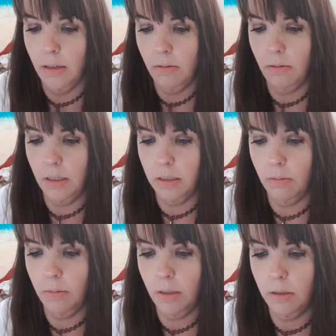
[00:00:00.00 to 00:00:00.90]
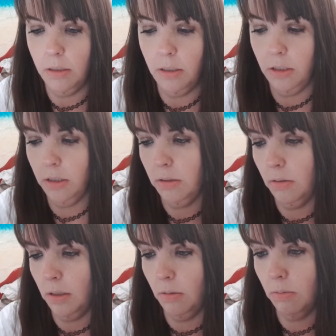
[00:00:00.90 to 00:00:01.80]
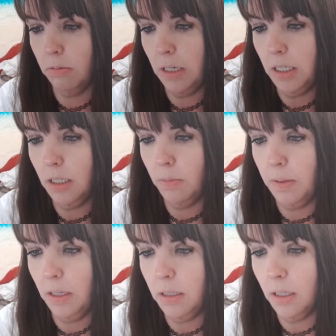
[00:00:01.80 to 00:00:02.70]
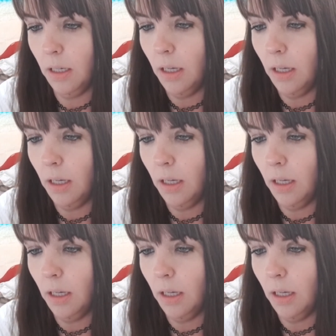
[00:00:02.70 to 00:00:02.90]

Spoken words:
Right, so I'm just going to read it a bit.